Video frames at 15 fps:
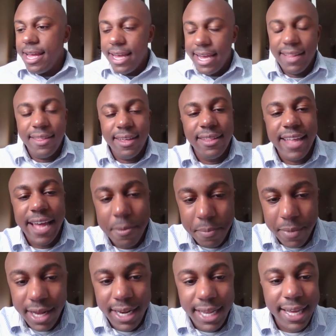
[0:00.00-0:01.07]
and then that
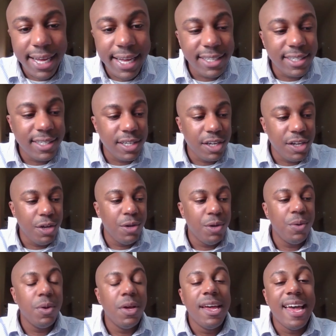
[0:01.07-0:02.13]
money gets to
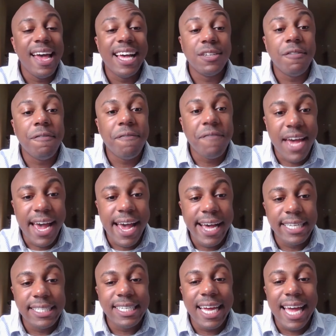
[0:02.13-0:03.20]
you as
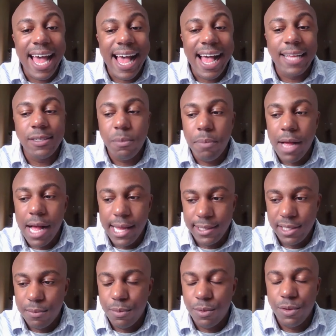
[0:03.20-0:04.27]
fast as
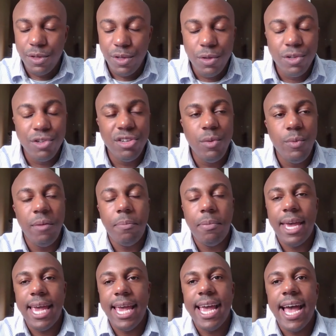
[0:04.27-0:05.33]
possible. Usually, we
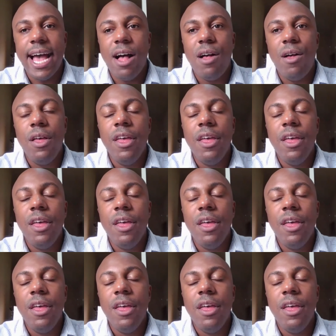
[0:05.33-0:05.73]
pay out